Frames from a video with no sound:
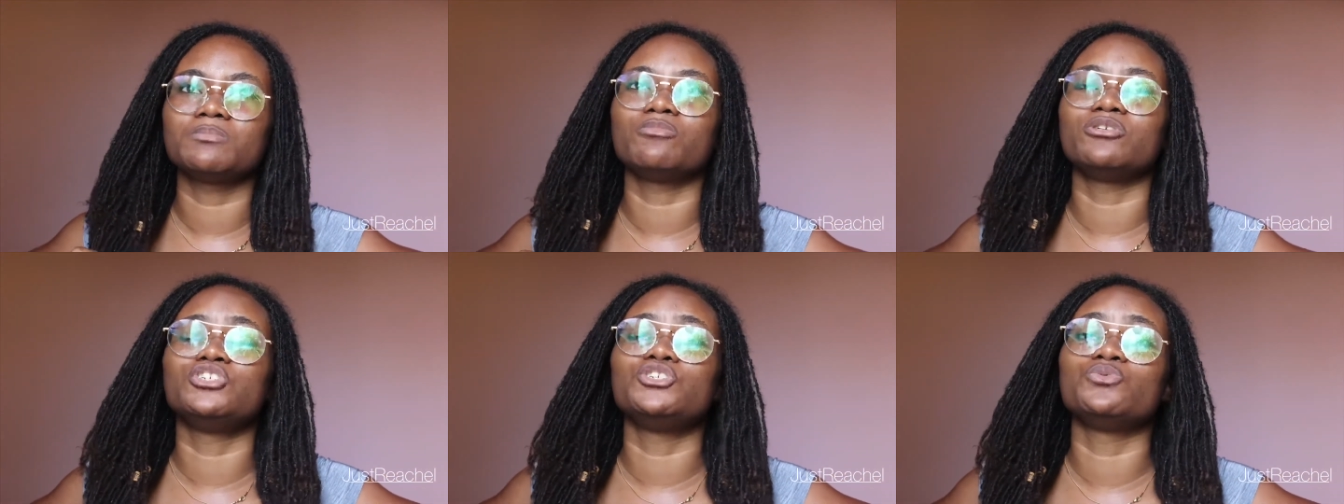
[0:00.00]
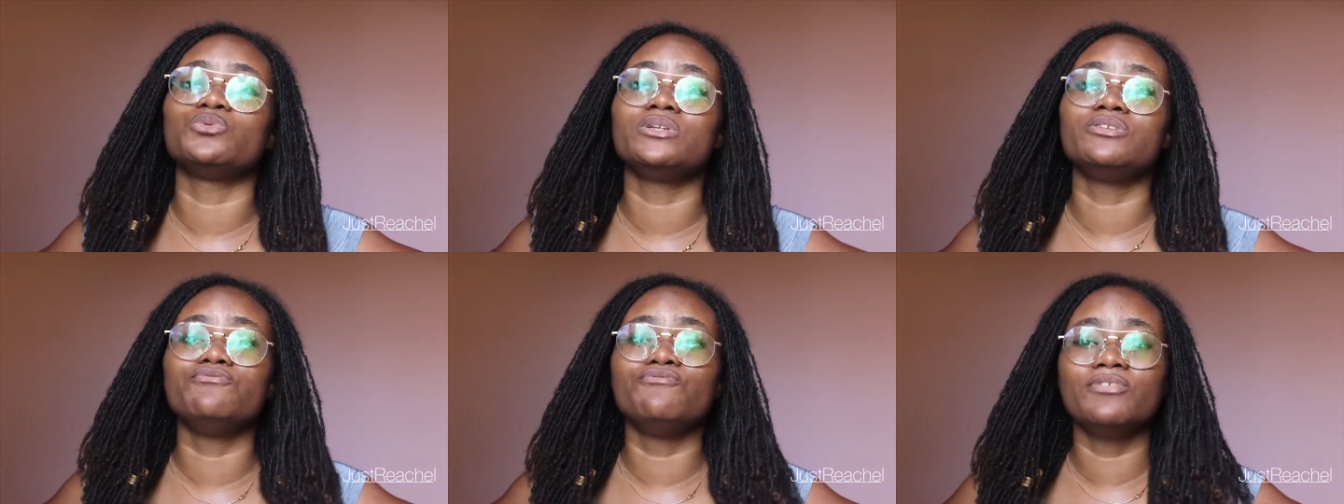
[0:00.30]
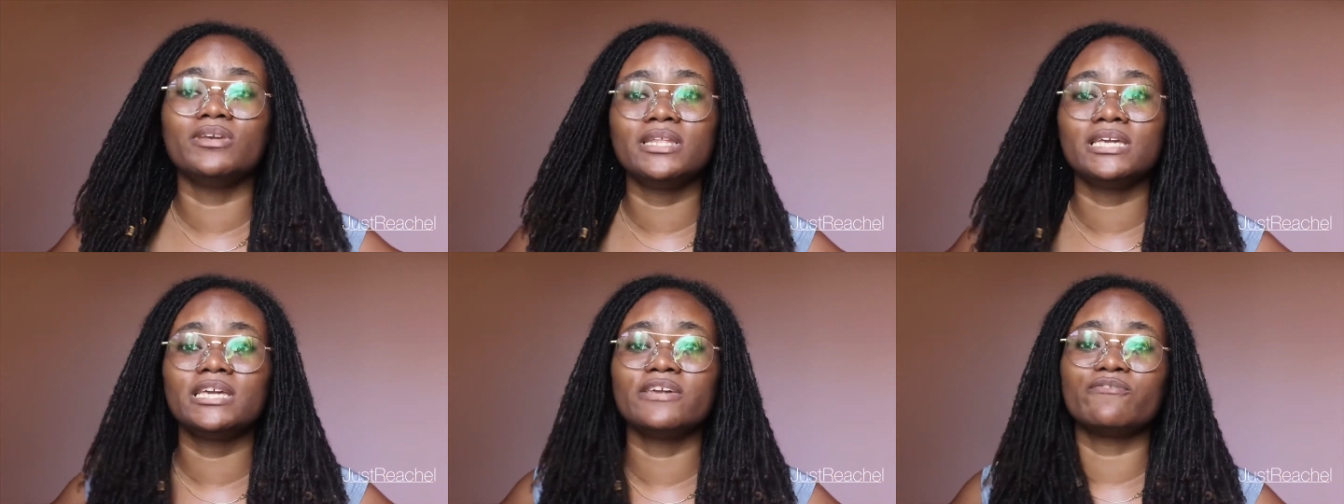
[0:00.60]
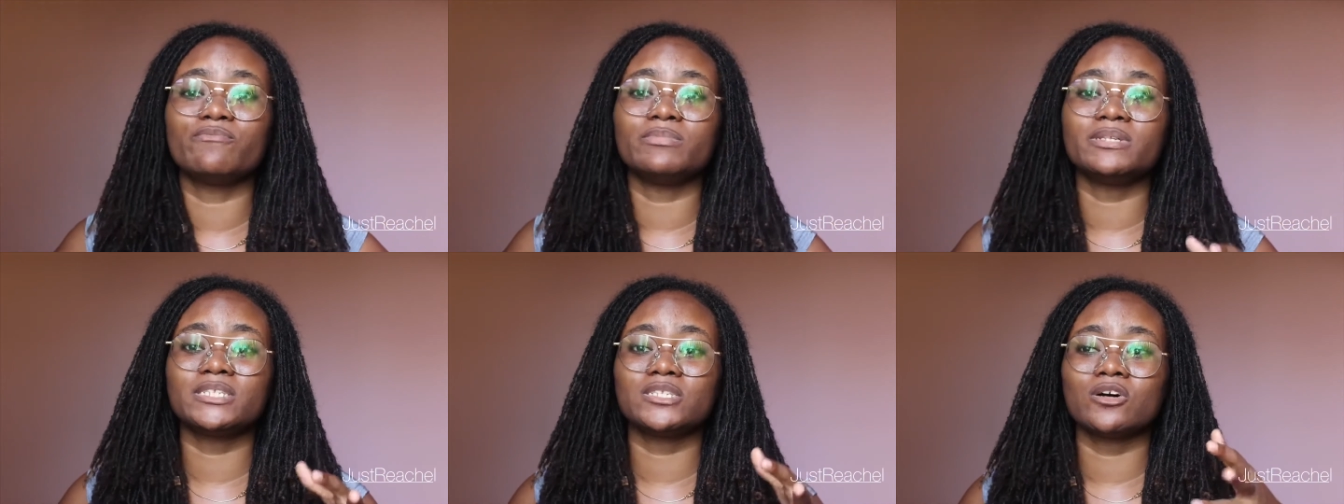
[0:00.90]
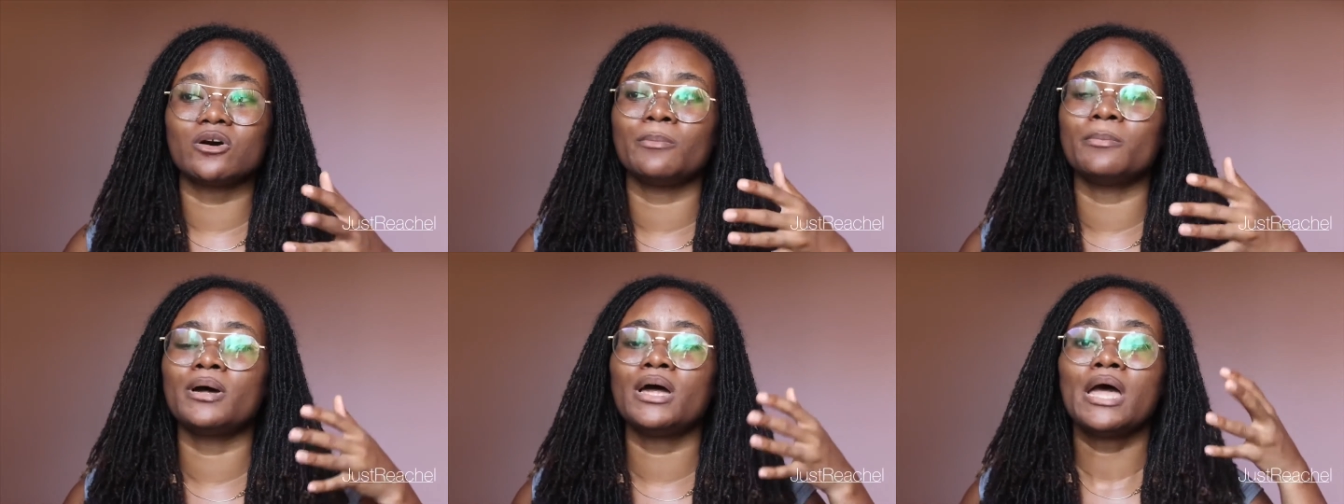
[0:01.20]
but she would really give me
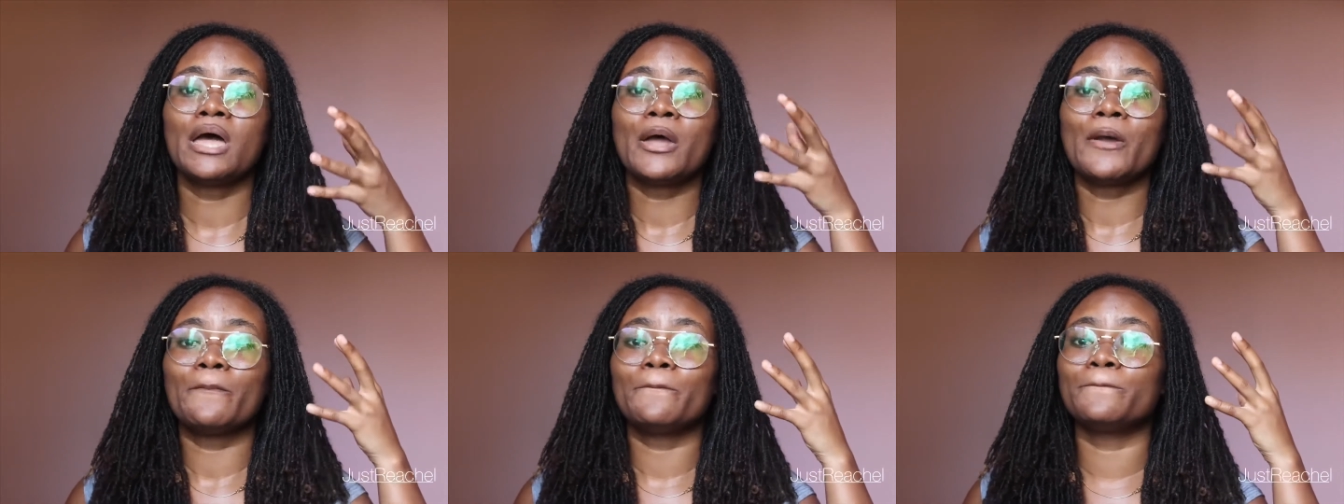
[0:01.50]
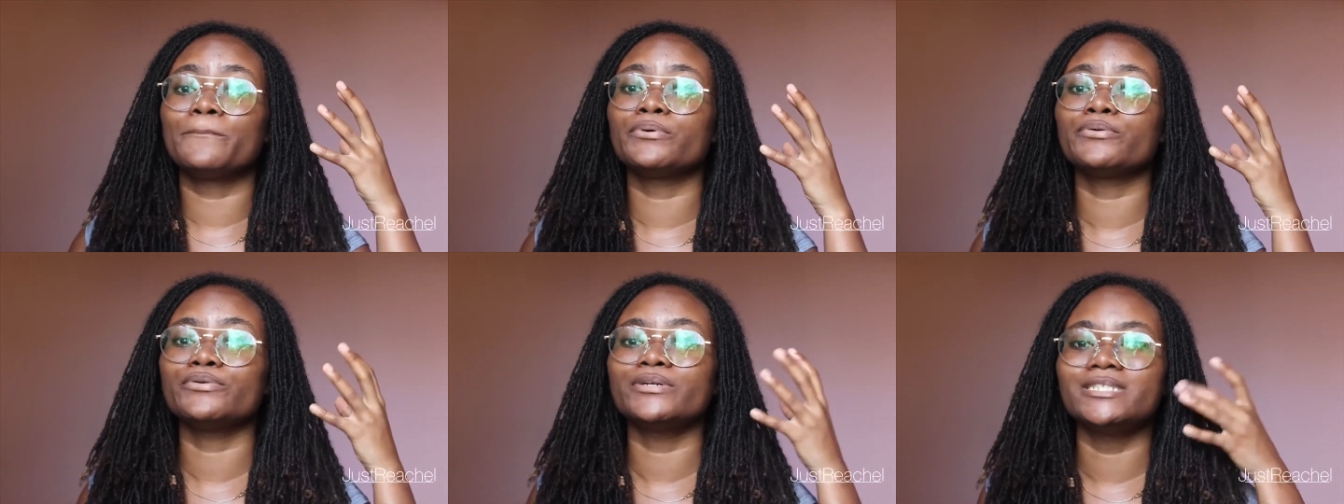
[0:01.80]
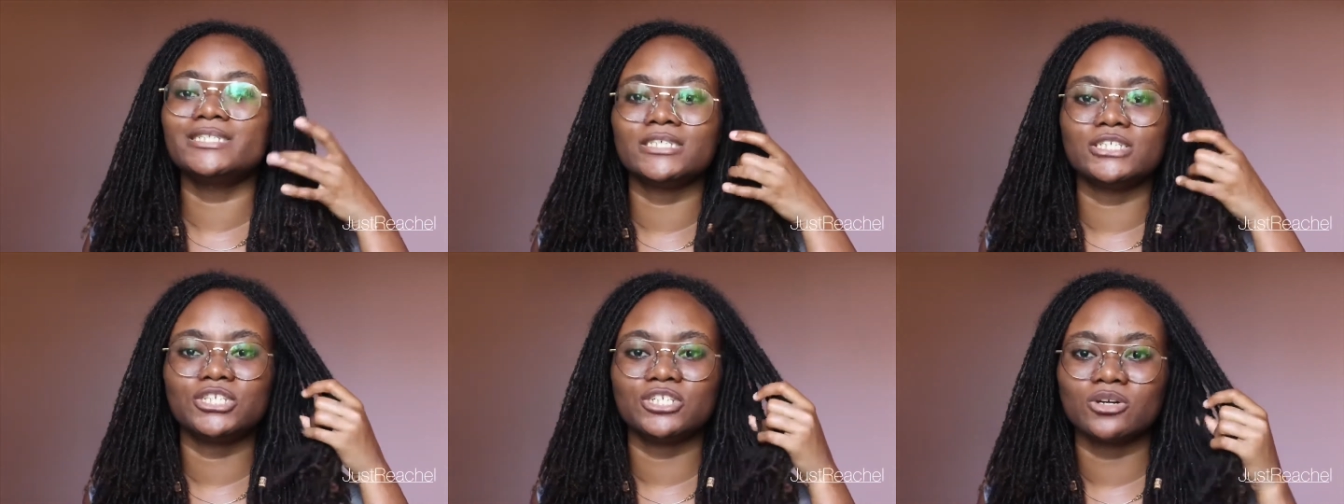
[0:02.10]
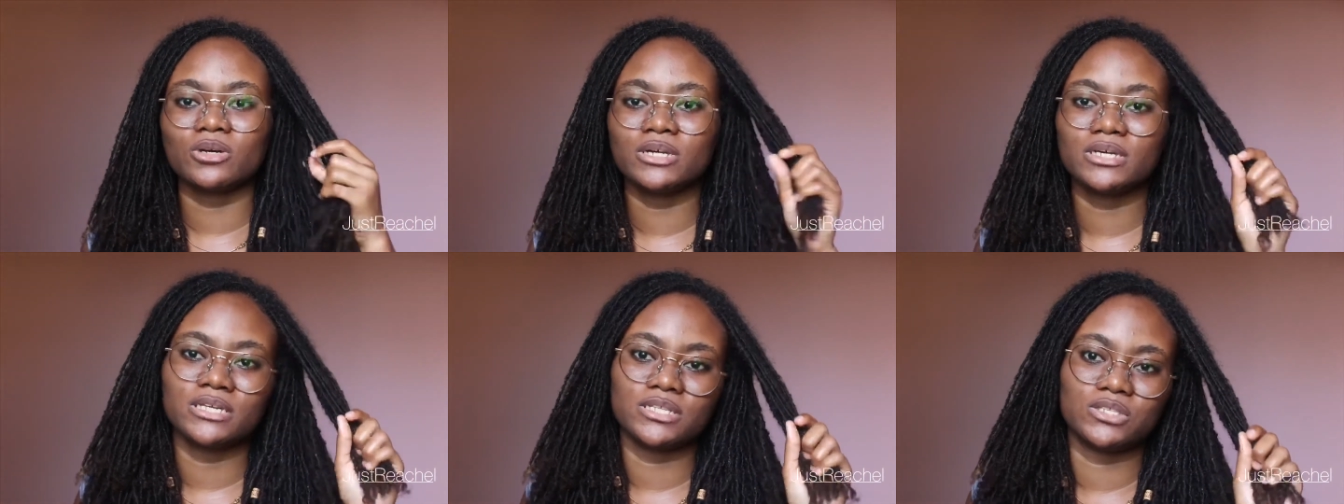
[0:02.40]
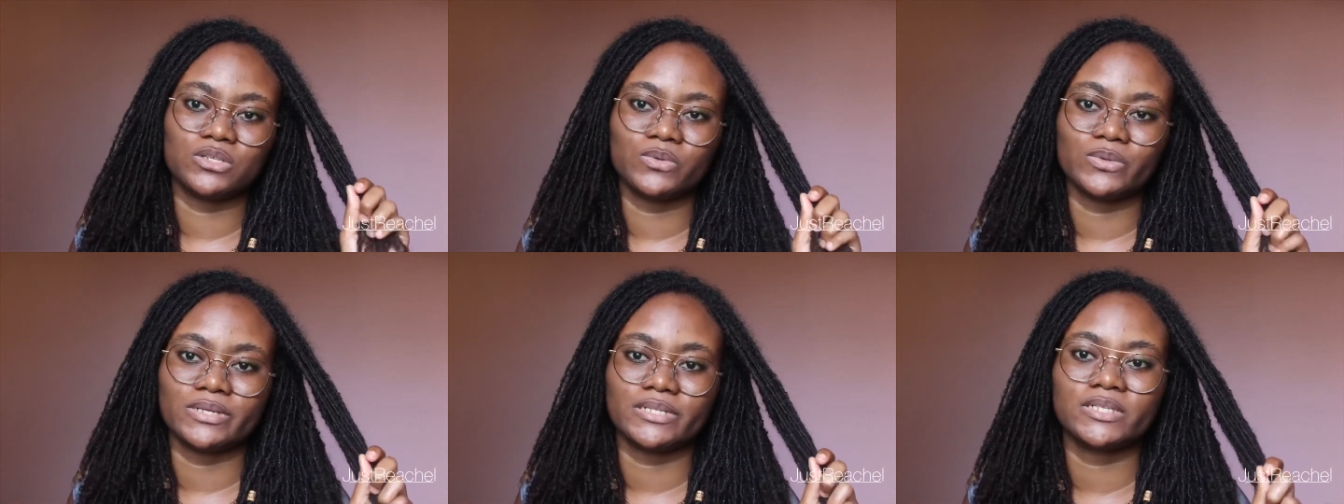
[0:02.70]
some pretty chunky
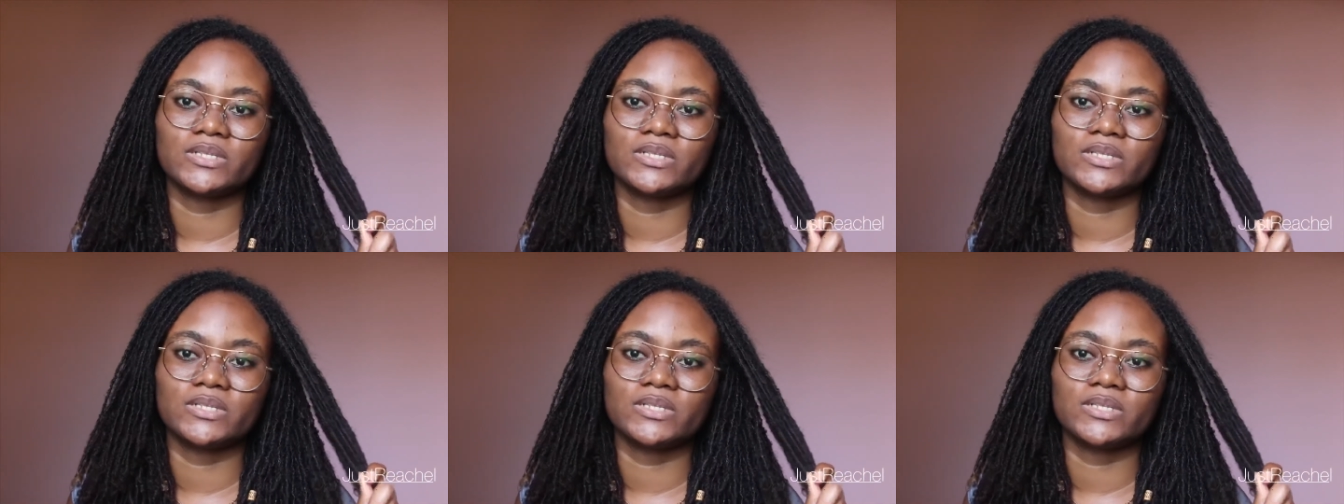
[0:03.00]
twist.